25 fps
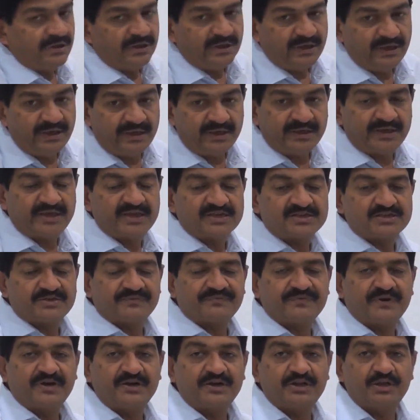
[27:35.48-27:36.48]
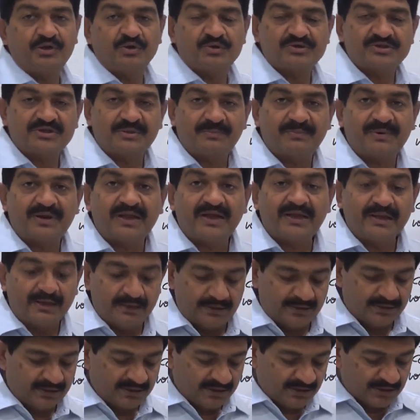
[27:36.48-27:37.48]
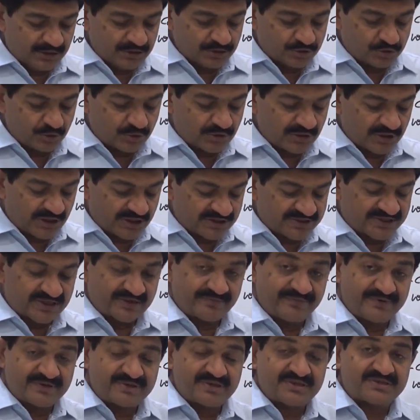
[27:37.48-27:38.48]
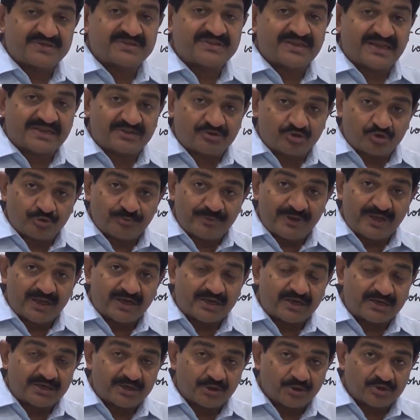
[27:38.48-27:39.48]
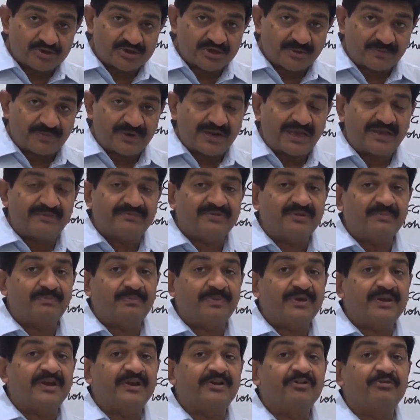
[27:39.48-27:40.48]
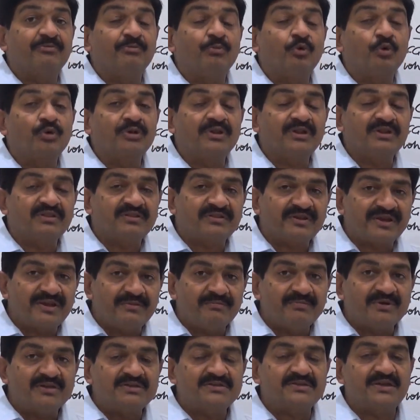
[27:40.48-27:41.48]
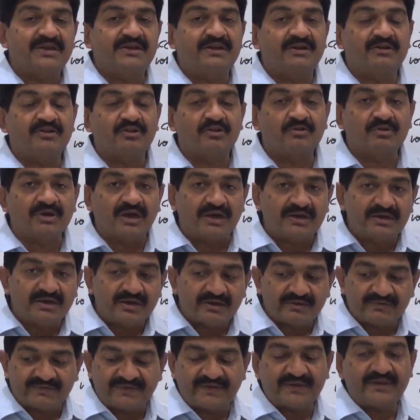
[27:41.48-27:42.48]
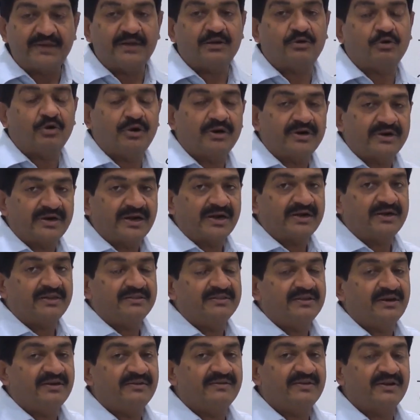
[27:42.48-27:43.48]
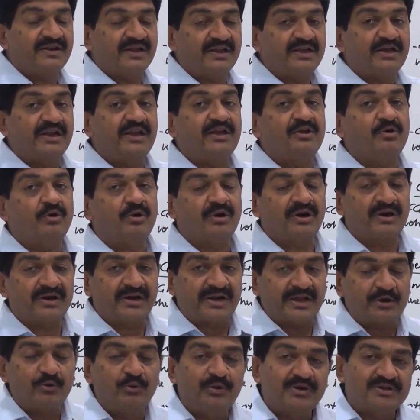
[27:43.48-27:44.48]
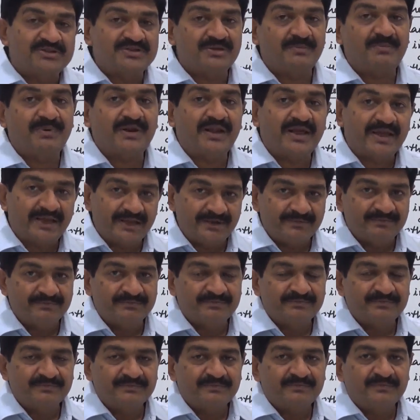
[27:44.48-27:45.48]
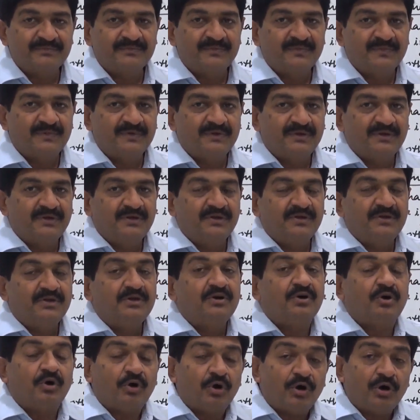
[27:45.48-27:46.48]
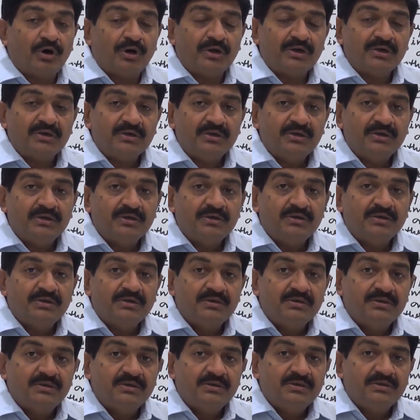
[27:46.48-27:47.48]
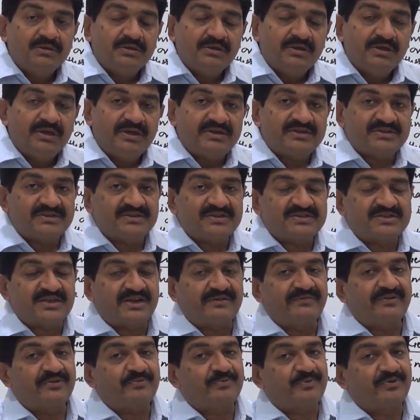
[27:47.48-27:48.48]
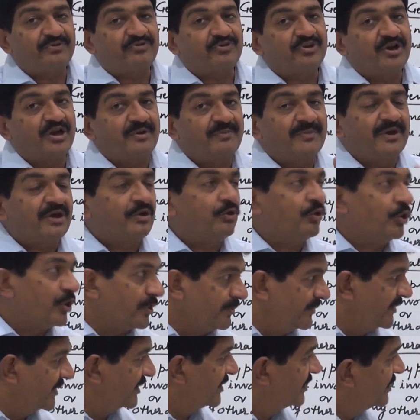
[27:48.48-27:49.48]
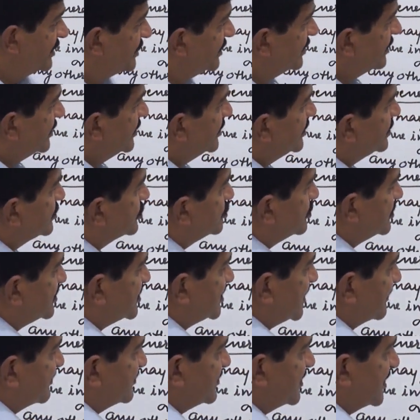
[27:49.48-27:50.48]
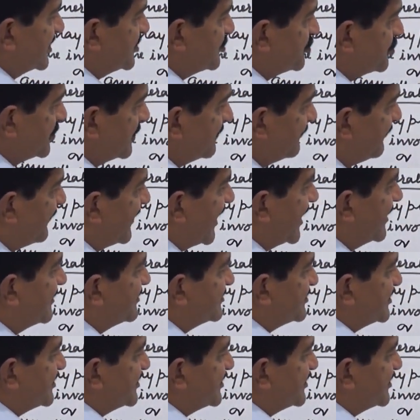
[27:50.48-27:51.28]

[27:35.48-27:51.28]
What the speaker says: in case of continuous supply, so a service is said to be a continuous supply if the period is more than 3 months and it is under a single contract and there is a recurring or a regular supply, or it is a service prescribed by government. So subsection 5